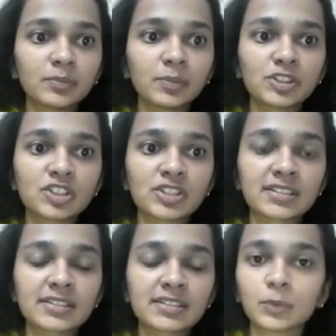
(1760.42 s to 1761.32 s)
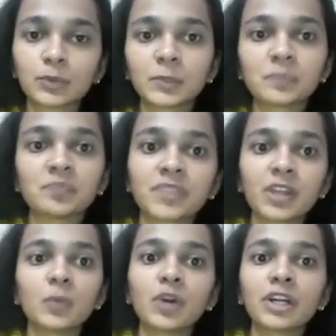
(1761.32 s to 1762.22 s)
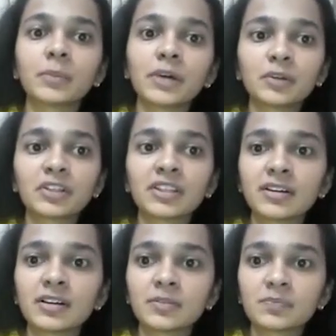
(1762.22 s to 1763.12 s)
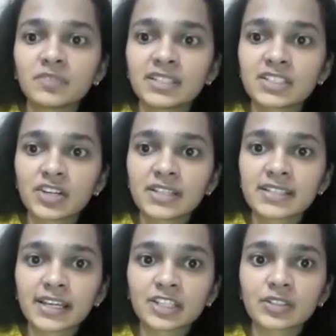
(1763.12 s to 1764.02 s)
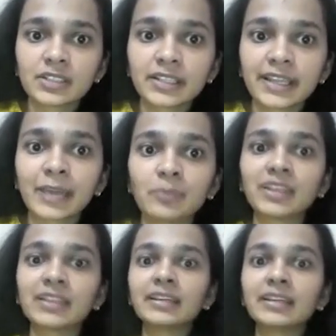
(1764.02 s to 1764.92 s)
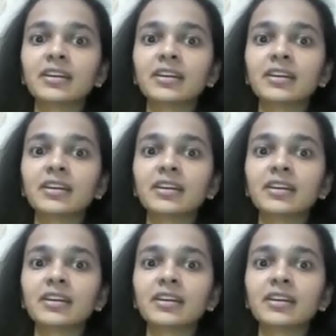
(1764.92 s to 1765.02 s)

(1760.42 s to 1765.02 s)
daybook. What about this transaction? MK Ling